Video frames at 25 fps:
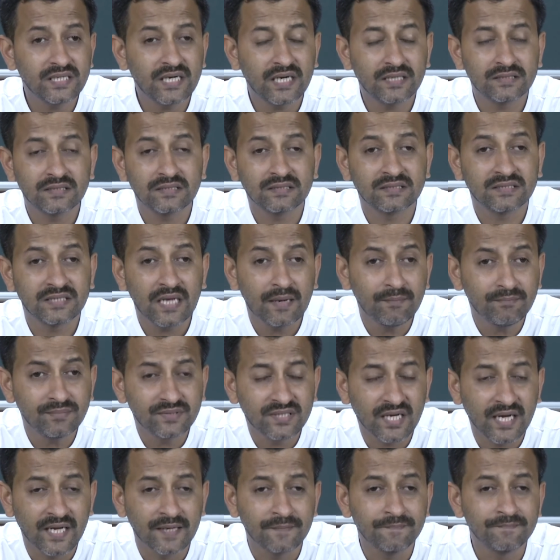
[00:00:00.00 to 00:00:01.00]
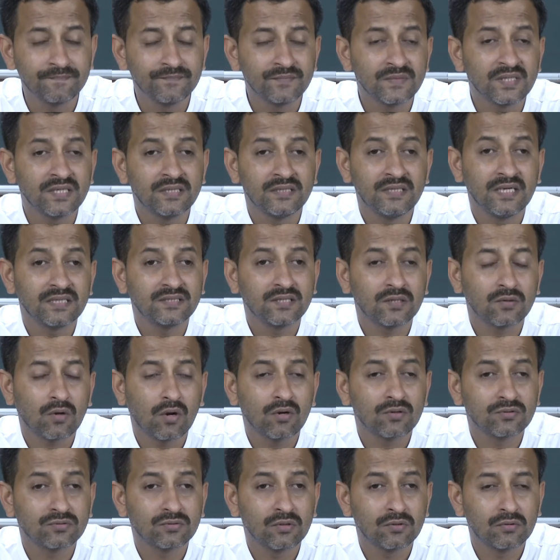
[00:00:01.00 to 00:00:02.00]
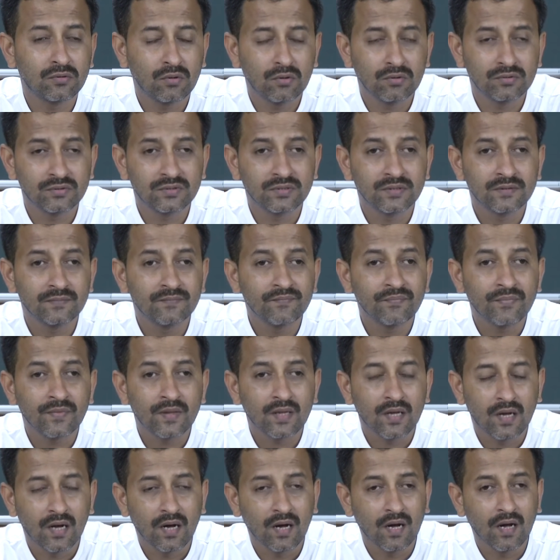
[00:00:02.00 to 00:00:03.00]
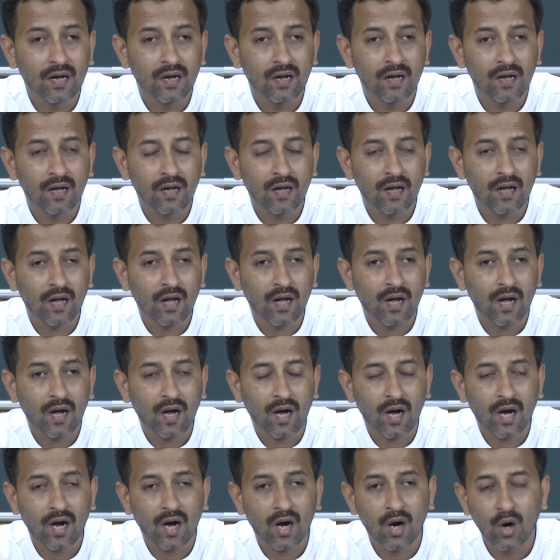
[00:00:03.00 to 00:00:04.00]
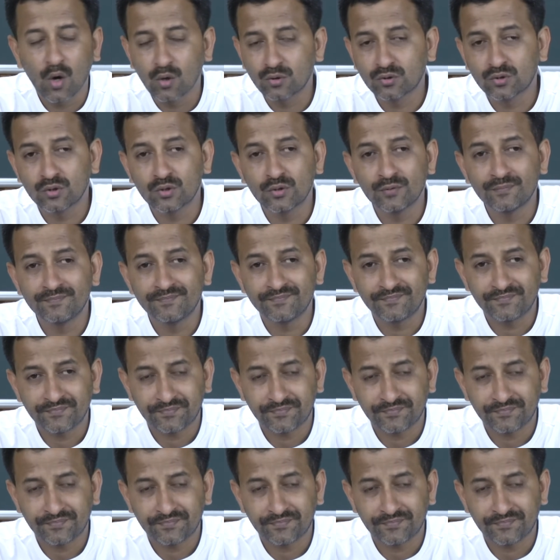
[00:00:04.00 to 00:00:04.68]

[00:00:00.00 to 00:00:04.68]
At the same time, nature also knows how to